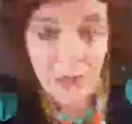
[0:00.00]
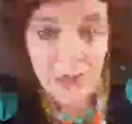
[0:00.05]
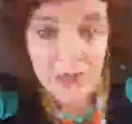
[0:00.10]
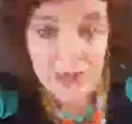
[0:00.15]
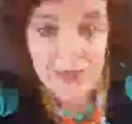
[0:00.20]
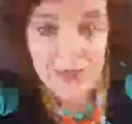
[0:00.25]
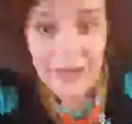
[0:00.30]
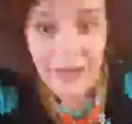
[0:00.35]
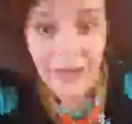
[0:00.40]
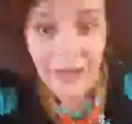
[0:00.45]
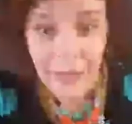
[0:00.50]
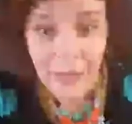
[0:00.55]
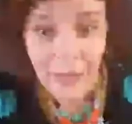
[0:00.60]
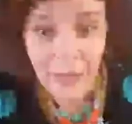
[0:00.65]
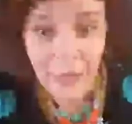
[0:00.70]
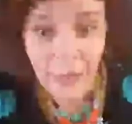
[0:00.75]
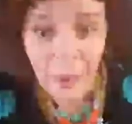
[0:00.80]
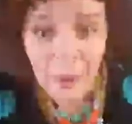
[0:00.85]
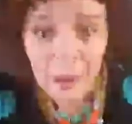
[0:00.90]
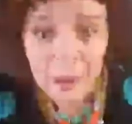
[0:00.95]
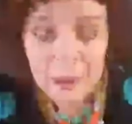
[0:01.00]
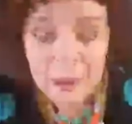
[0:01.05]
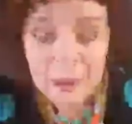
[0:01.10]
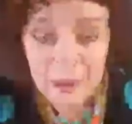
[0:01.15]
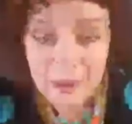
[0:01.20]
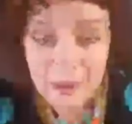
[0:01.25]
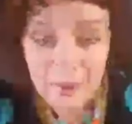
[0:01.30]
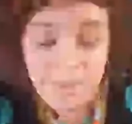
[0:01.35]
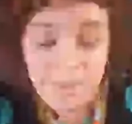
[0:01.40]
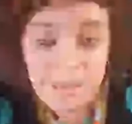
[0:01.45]
to save up your points
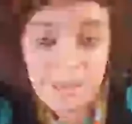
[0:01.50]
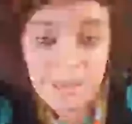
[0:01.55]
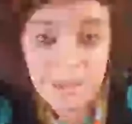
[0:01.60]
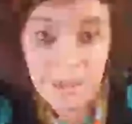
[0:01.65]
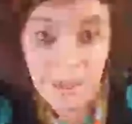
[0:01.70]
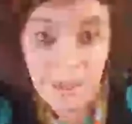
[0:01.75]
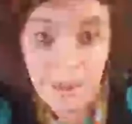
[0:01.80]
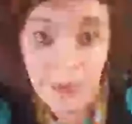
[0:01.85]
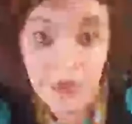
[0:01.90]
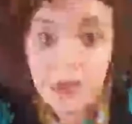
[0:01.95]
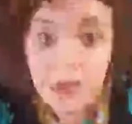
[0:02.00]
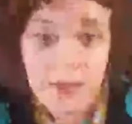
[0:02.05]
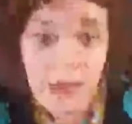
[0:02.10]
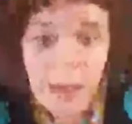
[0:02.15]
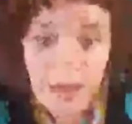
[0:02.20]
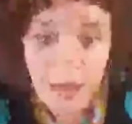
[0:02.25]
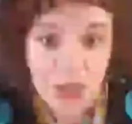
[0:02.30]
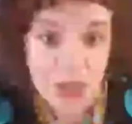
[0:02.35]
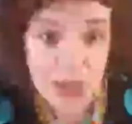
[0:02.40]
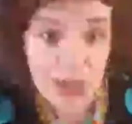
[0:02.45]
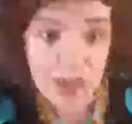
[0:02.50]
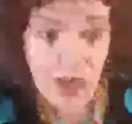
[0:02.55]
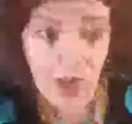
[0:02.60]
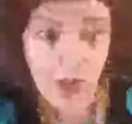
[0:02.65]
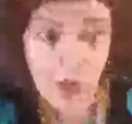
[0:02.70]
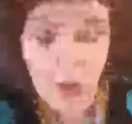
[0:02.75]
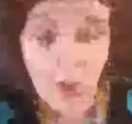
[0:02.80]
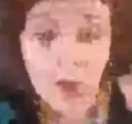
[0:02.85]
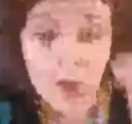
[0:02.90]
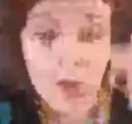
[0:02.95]
so you can cash it in on
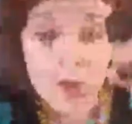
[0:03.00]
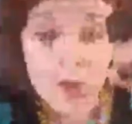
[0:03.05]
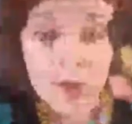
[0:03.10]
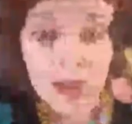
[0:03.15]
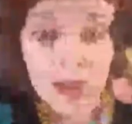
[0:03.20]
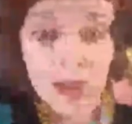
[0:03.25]
oils like